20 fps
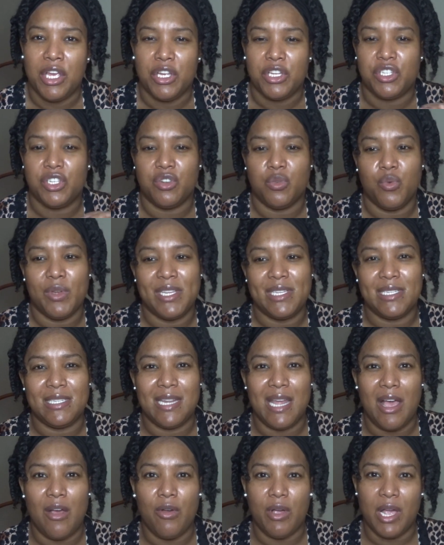twist
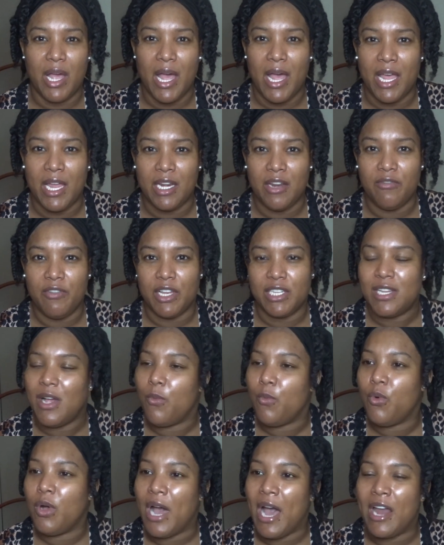out kind of, because I
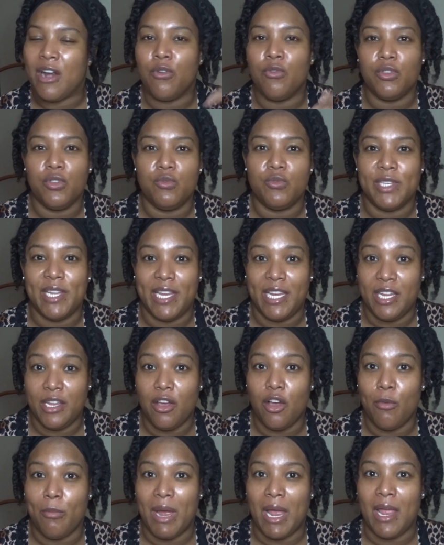don't use heat
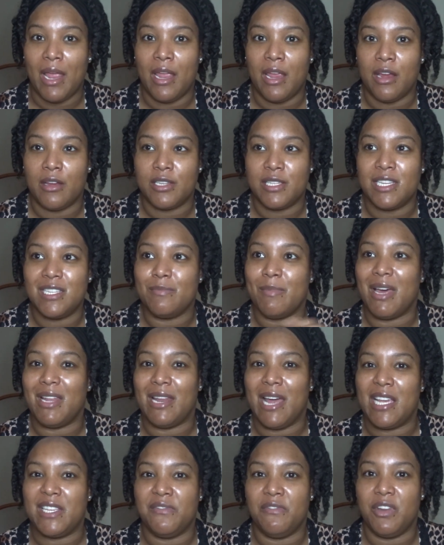on my hair. Since my
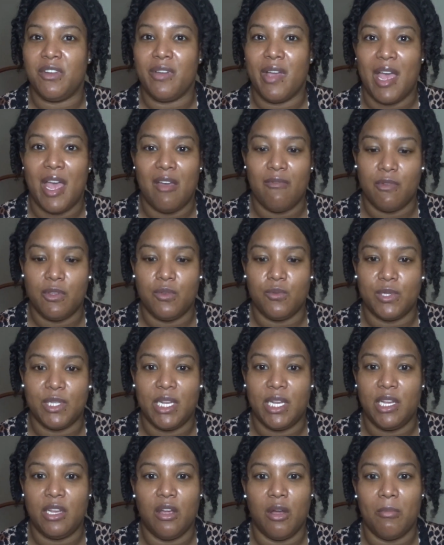last video, I haven't used
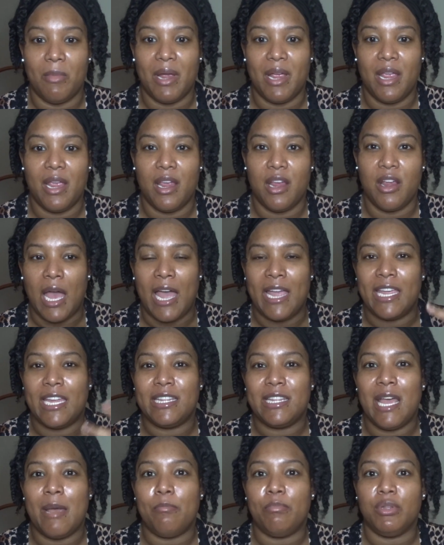heat on my hair. I get
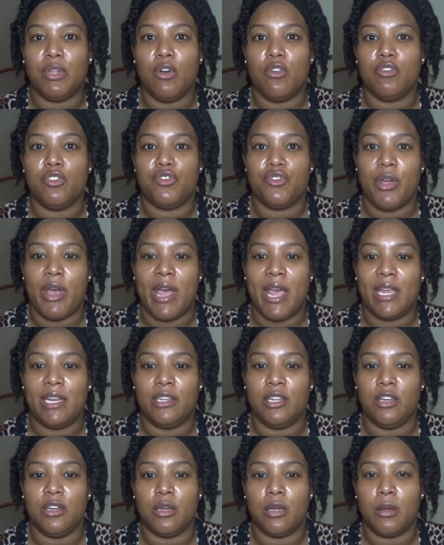that blow dry
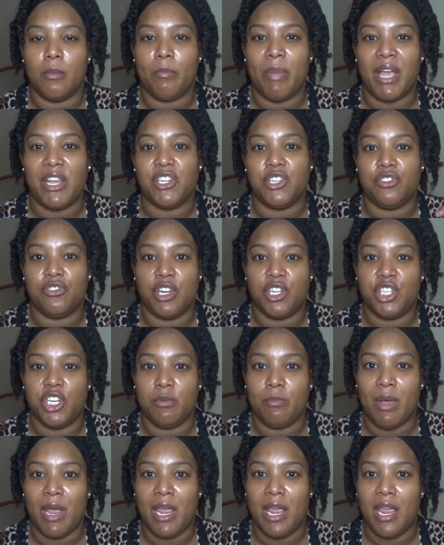look by stretching
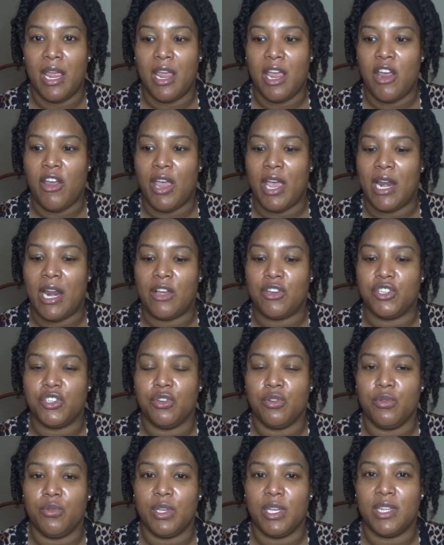my hair, and I'll show
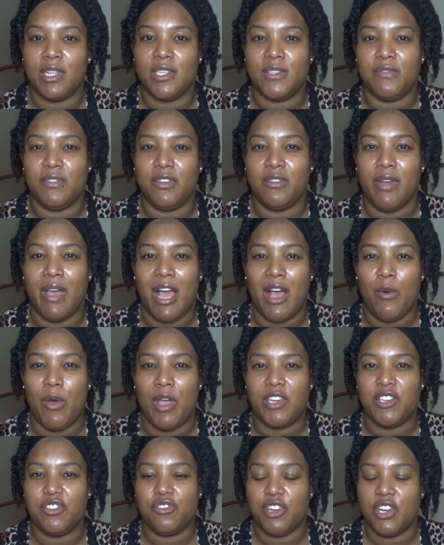you in this video how I
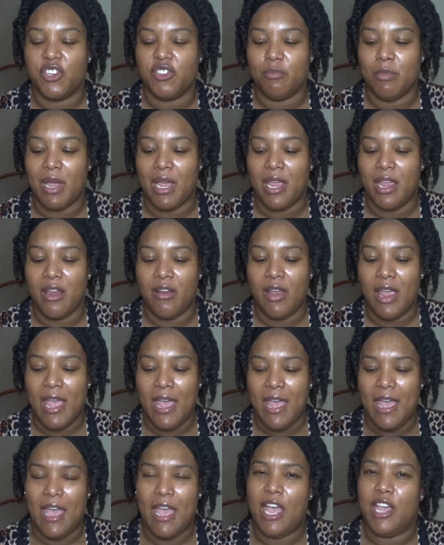stretch my hair
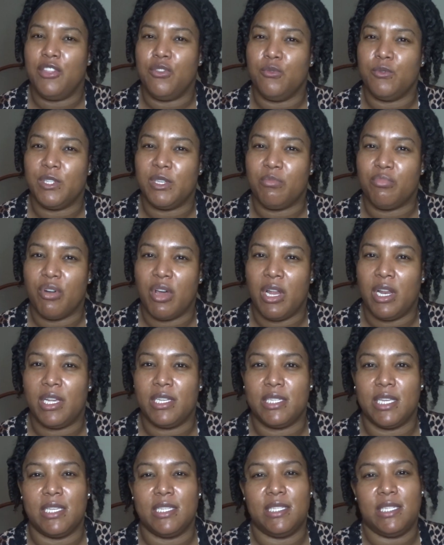and use the products
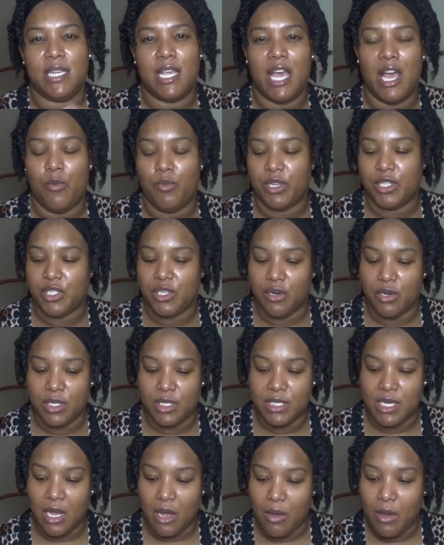and see how it turns
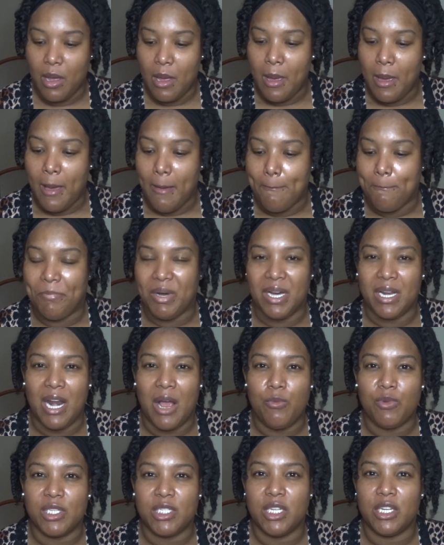out. But I
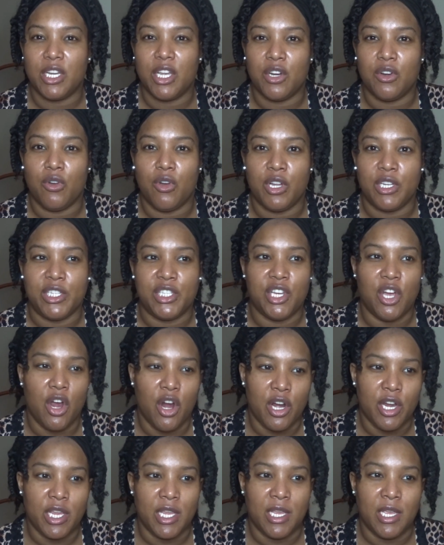was looking on
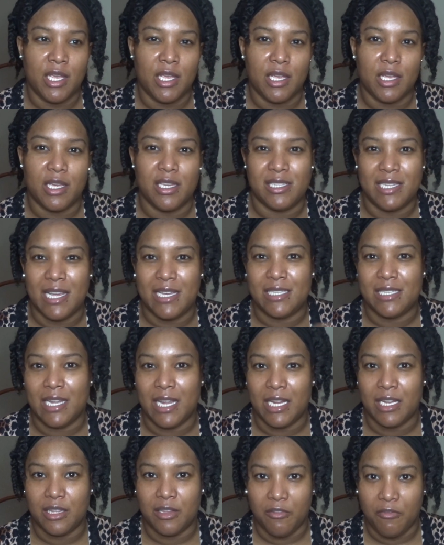Target because that's
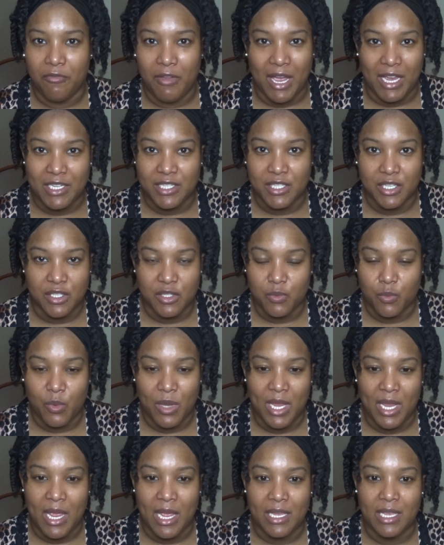like the fastest
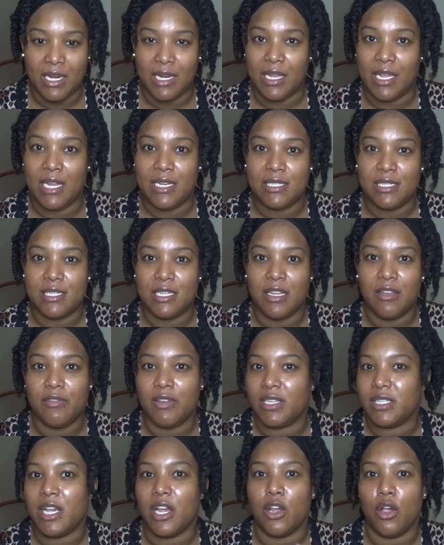way I can get stuff,
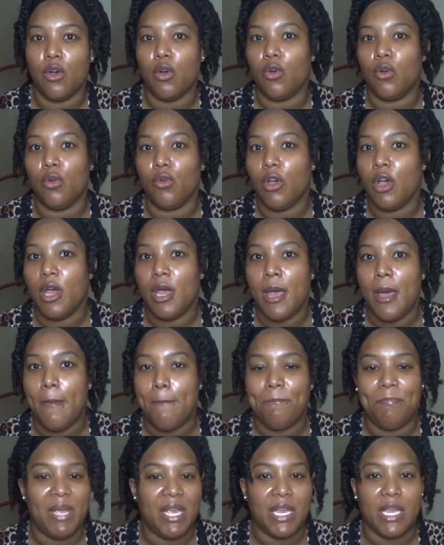because I go
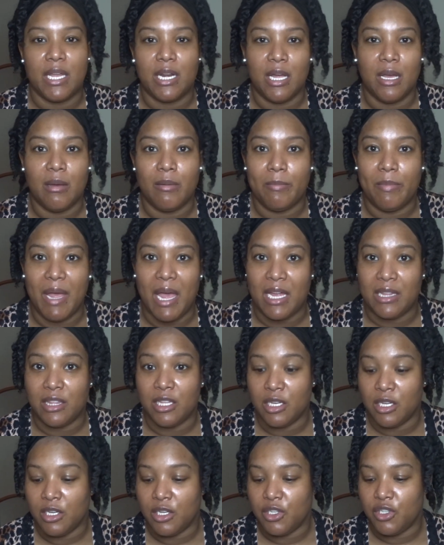pick it up at
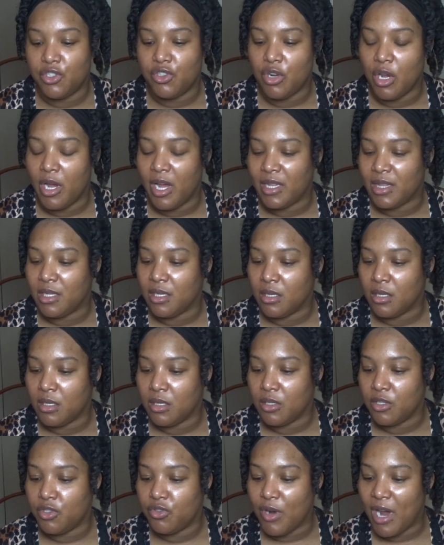
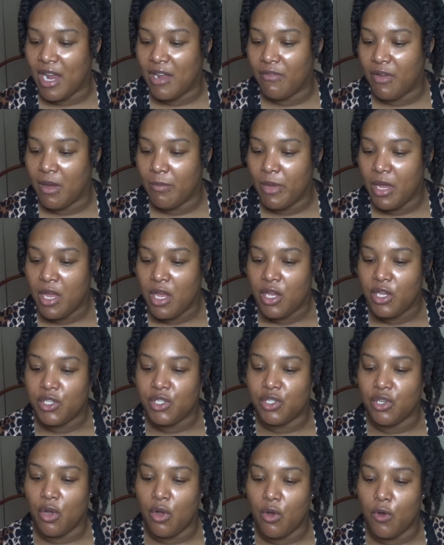the drive up.
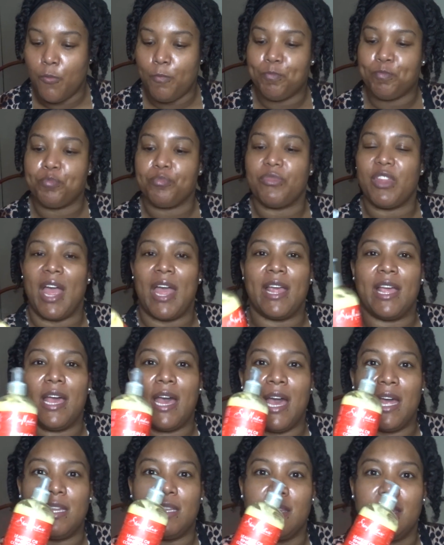So I
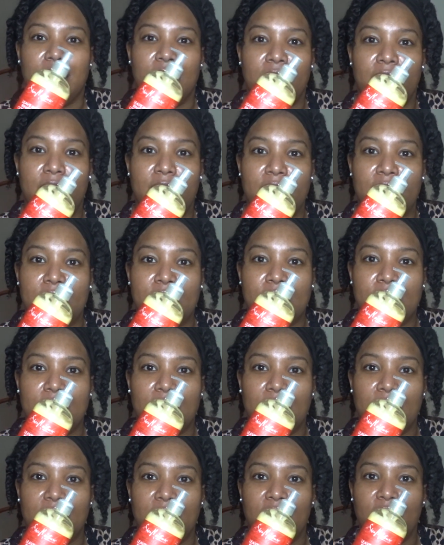got this
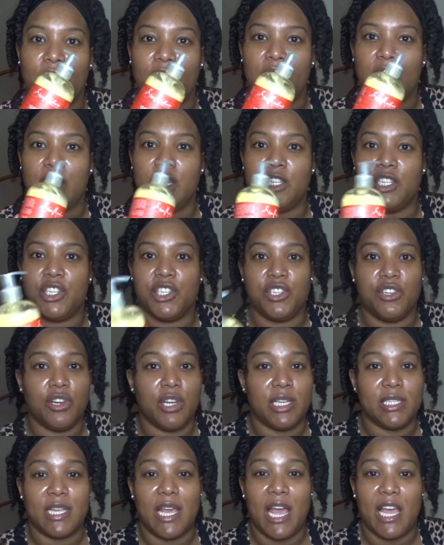leave-in conditioner
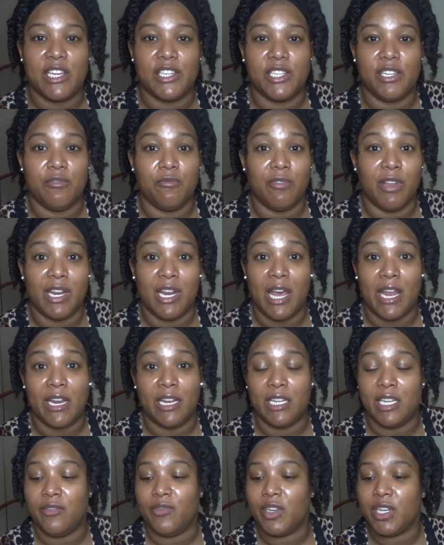because I actually ran out of
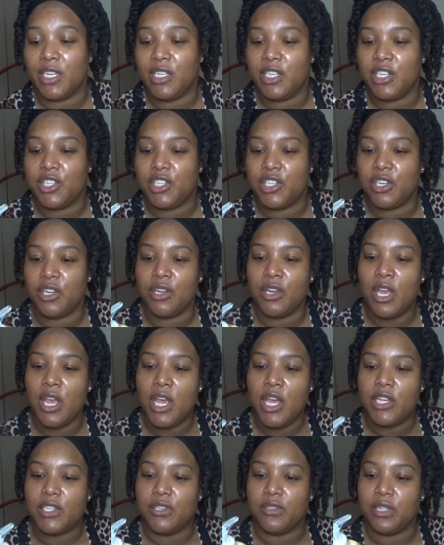leave-in conditioner.
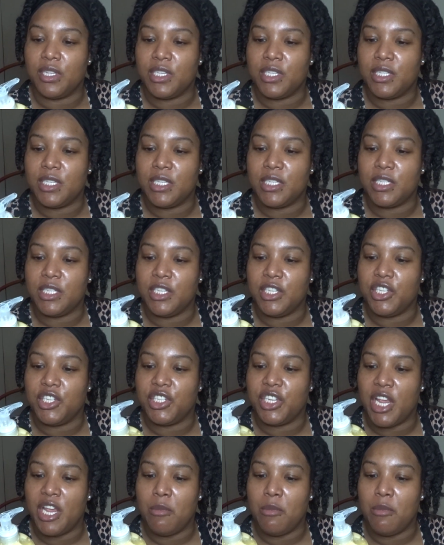So this is the Shea